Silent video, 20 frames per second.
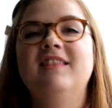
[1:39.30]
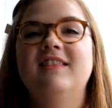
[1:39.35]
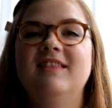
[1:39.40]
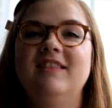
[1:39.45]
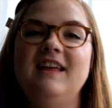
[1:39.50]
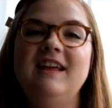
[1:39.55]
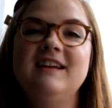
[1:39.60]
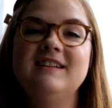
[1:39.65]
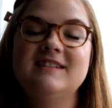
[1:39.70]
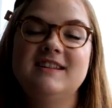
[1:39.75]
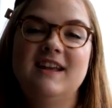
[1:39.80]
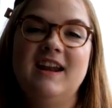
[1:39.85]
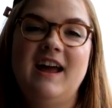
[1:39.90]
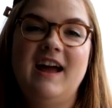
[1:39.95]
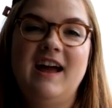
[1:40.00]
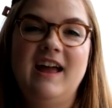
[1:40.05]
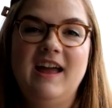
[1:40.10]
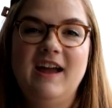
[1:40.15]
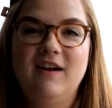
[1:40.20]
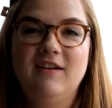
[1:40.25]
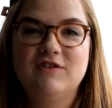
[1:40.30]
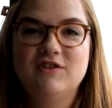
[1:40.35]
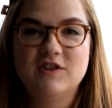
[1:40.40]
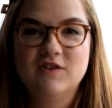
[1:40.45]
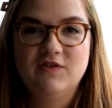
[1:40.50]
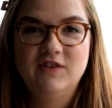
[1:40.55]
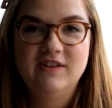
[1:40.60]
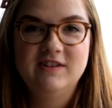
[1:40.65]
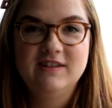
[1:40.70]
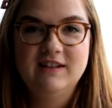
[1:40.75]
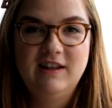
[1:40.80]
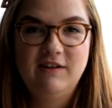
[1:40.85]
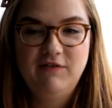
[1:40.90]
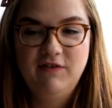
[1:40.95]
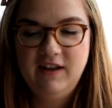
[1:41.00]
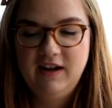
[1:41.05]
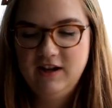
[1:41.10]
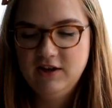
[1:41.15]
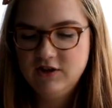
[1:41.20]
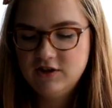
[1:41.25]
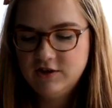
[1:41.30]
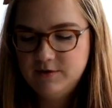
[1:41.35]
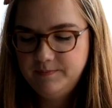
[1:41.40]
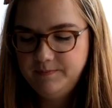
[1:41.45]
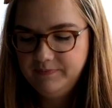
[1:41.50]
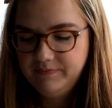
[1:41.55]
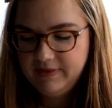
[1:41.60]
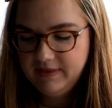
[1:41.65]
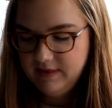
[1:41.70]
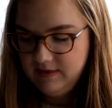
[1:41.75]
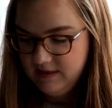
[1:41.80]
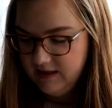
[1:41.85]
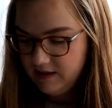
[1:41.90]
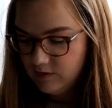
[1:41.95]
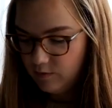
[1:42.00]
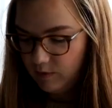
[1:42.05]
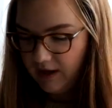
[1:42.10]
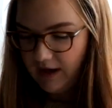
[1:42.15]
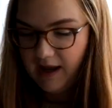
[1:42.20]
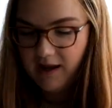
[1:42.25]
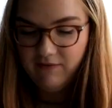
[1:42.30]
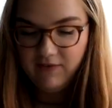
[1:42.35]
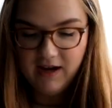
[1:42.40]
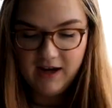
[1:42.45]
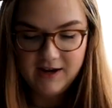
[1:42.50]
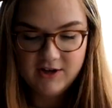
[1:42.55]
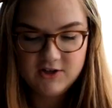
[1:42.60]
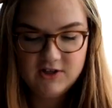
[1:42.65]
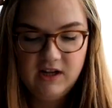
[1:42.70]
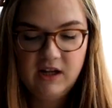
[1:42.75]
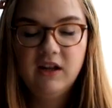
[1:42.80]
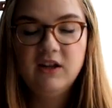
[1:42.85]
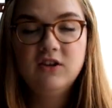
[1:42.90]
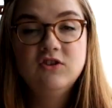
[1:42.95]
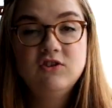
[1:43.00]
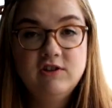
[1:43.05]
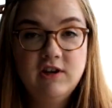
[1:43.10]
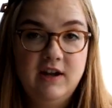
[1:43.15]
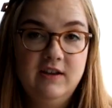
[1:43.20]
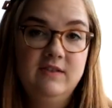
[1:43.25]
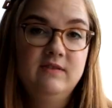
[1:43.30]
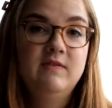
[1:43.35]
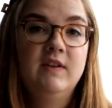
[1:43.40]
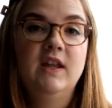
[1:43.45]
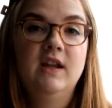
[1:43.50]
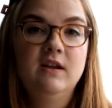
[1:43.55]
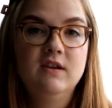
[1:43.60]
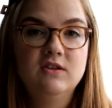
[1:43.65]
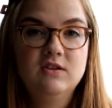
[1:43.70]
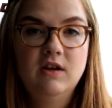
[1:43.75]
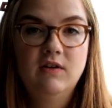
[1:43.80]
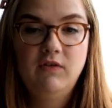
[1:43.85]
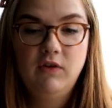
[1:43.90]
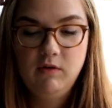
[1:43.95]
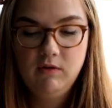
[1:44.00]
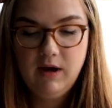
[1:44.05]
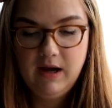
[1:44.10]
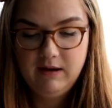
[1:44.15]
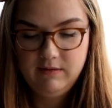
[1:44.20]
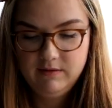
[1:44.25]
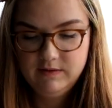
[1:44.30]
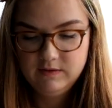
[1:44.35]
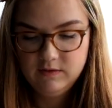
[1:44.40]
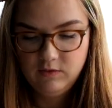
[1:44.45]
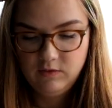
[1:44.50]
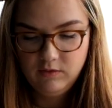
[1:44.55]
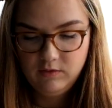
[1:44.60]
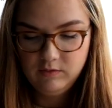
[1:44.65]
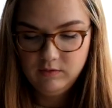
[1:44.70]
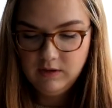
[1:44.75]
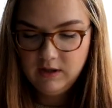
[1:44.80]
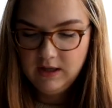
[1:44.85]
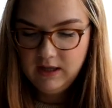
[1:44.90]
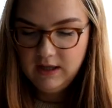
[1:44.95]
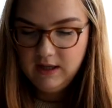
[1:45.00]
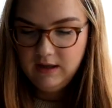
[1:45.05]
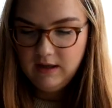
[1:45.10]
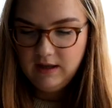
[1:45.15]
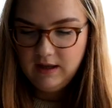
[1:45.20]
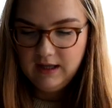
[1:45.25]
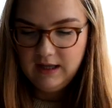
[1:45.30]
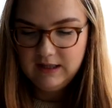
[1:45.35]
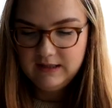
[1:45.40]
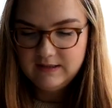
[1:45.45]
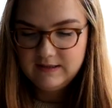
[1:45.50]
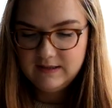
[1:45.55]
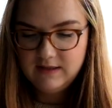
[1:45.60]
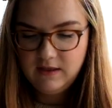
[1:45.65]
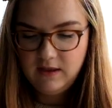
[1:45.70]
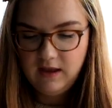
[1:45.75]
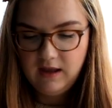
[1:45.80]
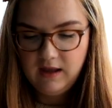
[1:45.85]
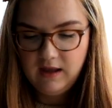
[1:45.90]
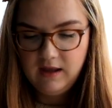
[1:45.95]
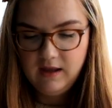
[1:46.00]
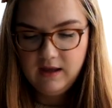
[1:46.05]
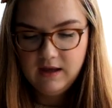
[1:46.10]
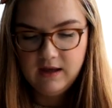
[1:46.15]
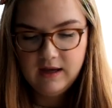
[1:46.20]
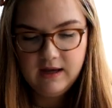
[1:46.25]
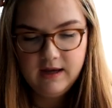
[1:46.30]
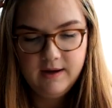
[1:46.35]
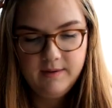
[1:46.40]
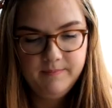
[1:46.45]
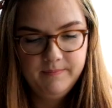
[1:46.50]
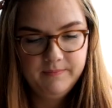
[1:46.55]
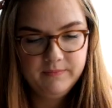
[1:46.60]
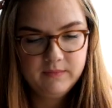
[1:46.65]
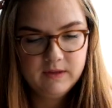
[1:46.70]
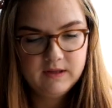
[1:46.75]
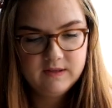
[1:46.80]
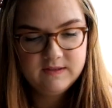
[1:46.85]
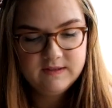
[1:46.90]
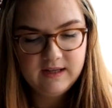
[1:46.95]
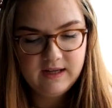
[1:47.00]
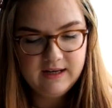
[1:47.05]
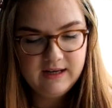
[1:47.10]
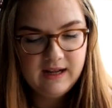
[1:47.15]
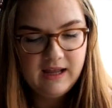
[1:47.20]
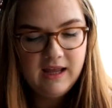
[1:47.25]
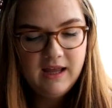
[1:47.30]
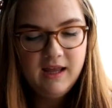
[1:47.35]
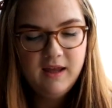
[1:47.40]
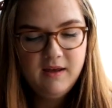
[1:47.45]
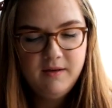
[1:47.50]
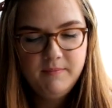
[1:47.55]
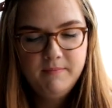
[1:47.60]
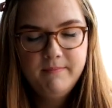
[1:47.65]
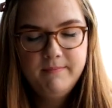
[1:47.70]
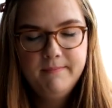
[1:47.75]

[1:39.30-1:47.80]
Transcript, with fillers: things that I have just recently finished. This one I have actually just finished a few hours ago. It's the um, Sunday